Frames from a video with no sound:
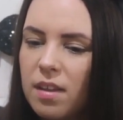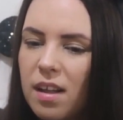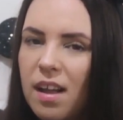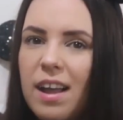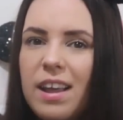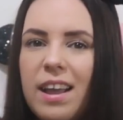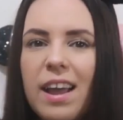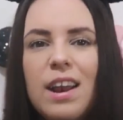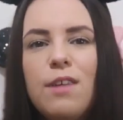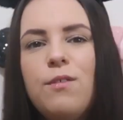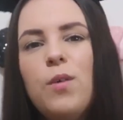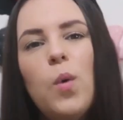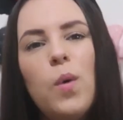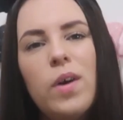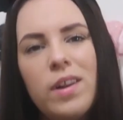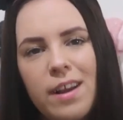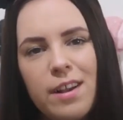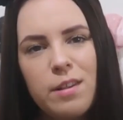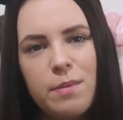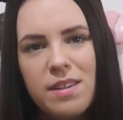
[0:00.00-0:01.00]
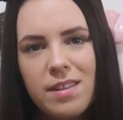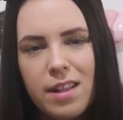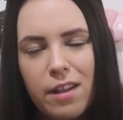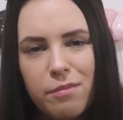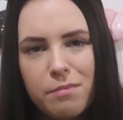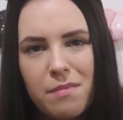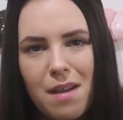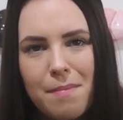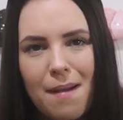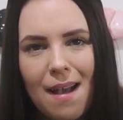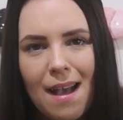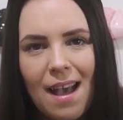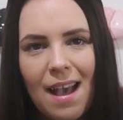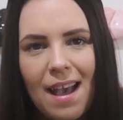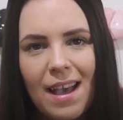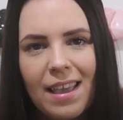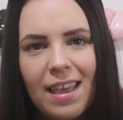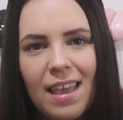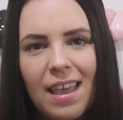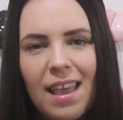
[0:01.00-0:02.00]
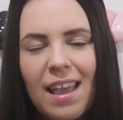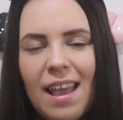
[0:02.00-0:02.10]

I kind of organise my stuff in my bag.